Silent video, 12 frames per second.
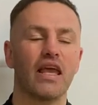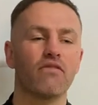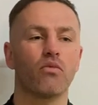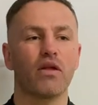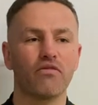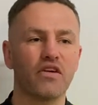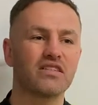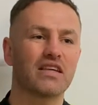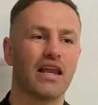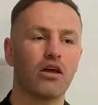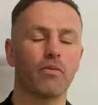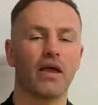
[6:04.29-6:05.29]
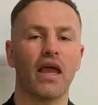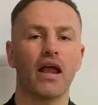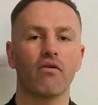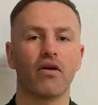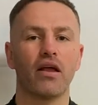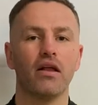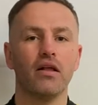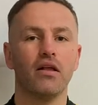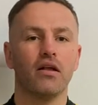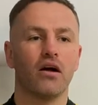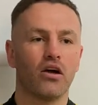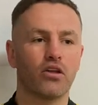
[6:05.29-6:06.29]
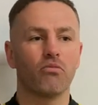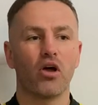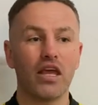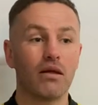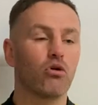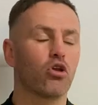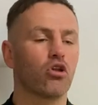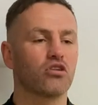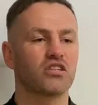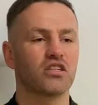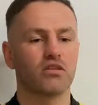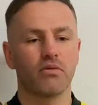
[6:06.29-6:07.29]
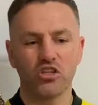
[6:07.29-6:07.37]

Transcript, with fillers: Even when things get a little bit hairy, I'm, my inner monologue says to me,